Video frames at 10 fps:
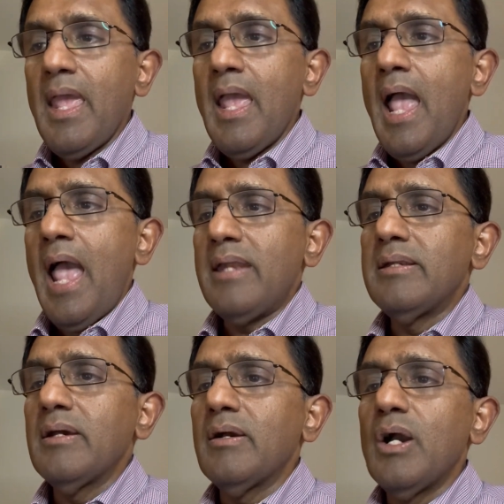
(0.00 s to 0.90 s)
And
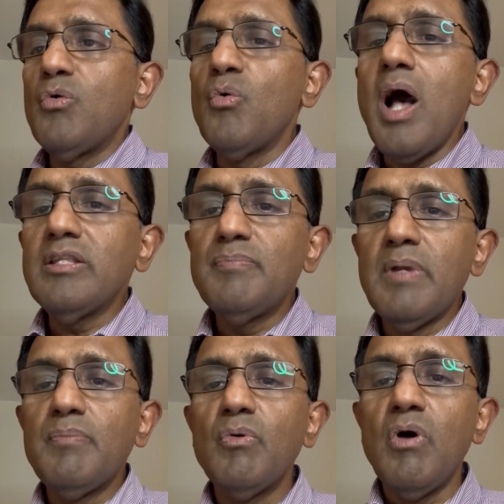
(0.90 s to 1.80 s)
who are the
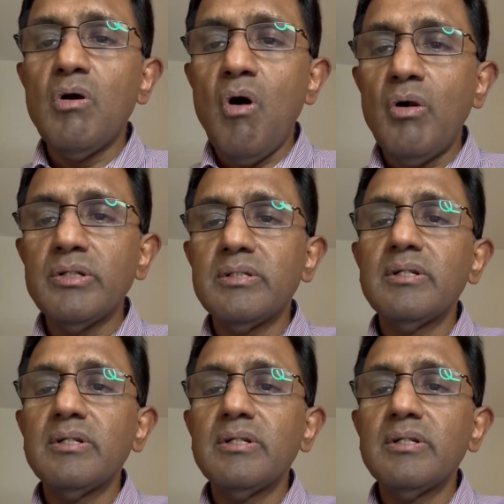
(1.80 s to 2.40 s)
people who are caught